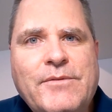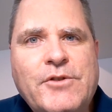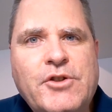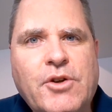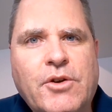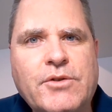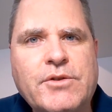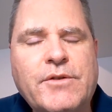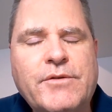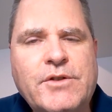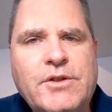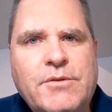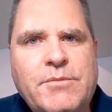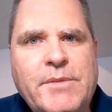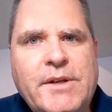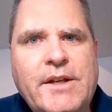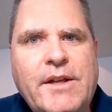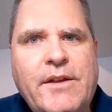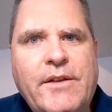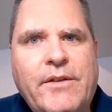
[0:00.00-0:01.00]
Joseph
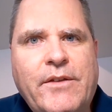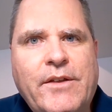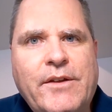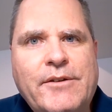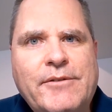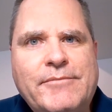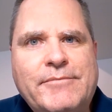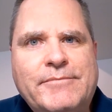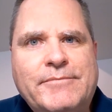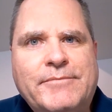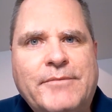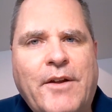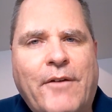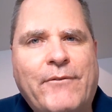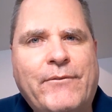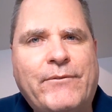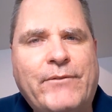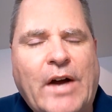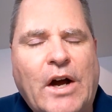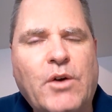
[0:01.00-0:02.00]
Smith, the
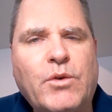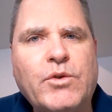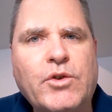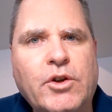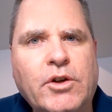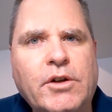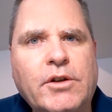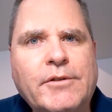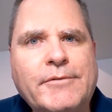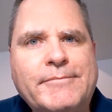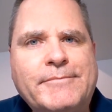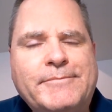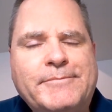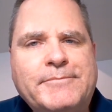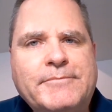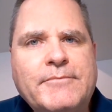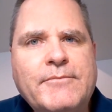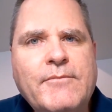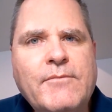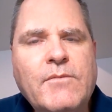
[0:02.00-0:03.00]
founder,
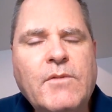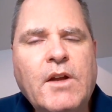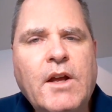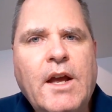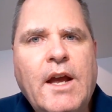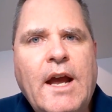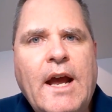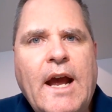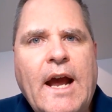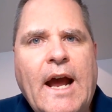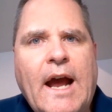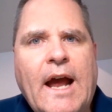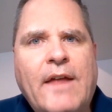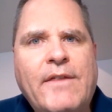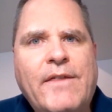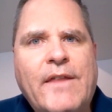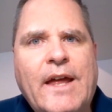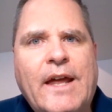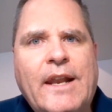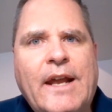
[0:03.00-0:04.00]

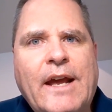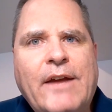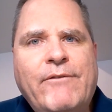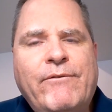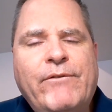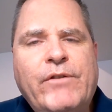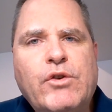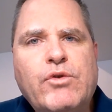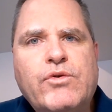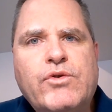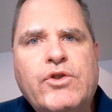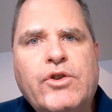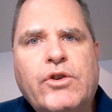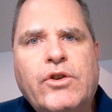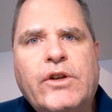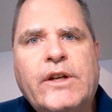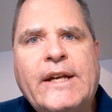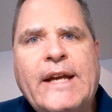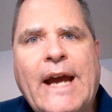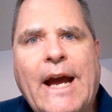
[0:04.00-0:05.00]
and then a
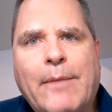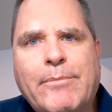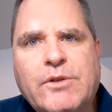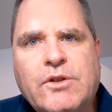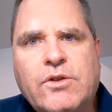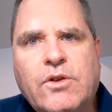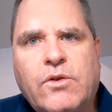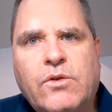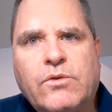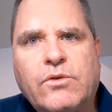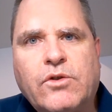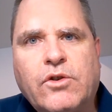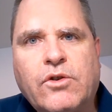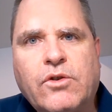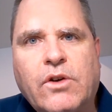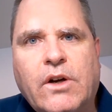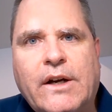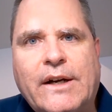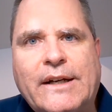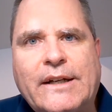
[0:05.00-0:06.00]
future capstone
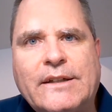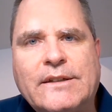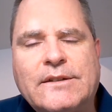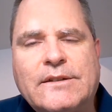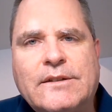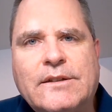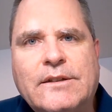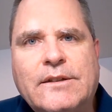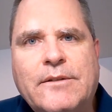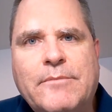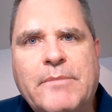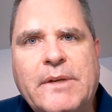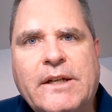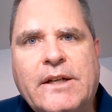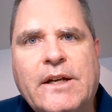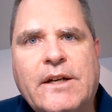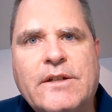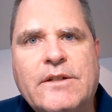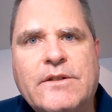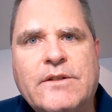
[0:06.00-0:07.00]
Christ,
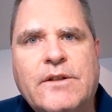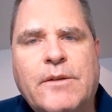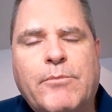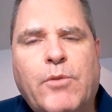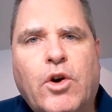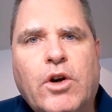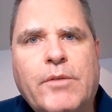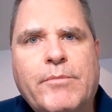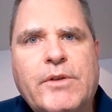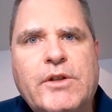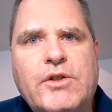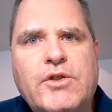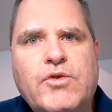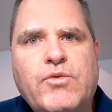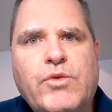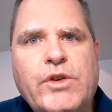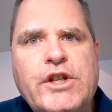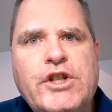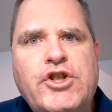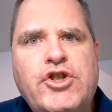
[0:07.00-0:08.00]
because the
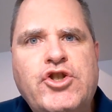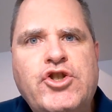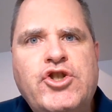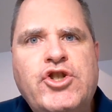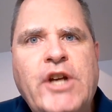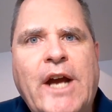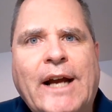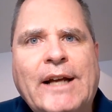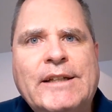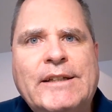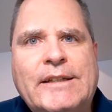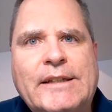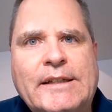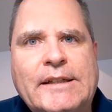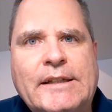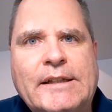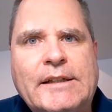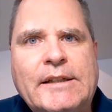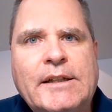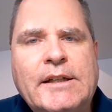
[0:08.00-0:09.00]
Mormons
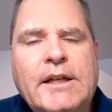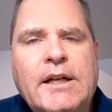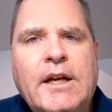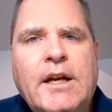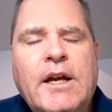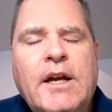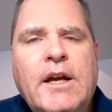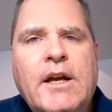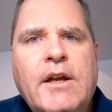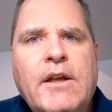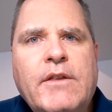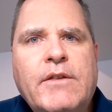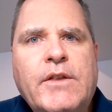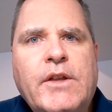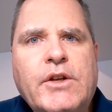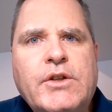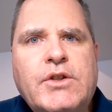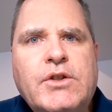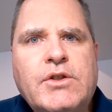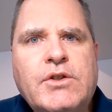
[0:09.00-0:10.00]
rejected
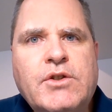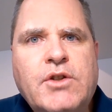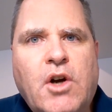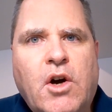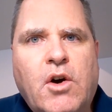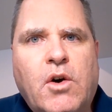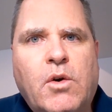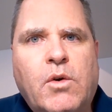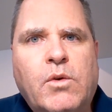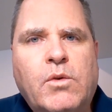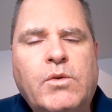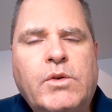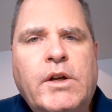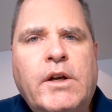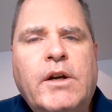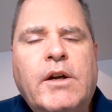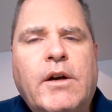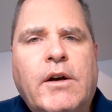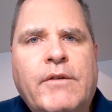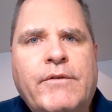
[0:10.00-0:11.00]
the stone
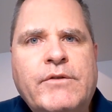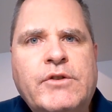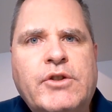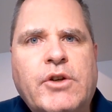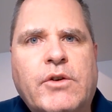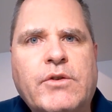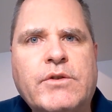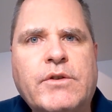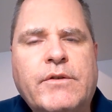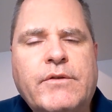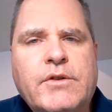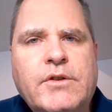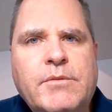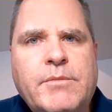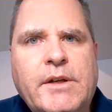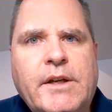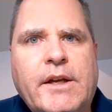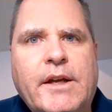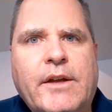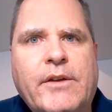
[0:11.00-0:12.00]
of Joseph
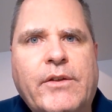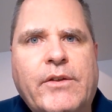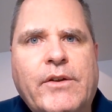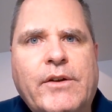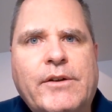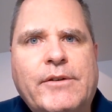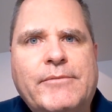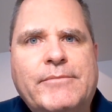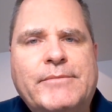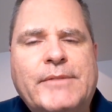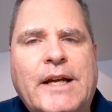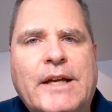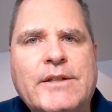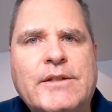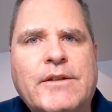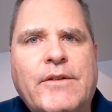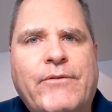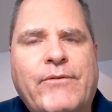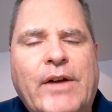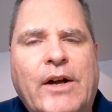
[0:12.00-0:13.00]
Smith
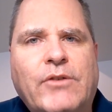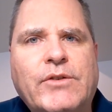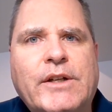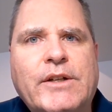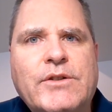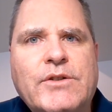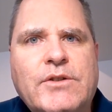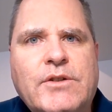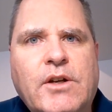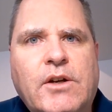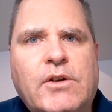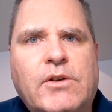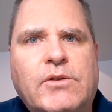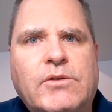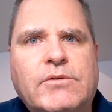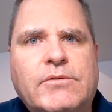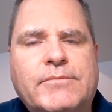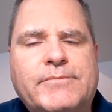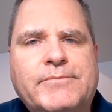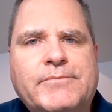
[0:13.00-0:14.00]
as the founding
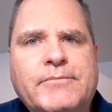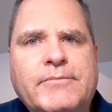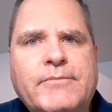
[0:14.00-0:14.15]
stone.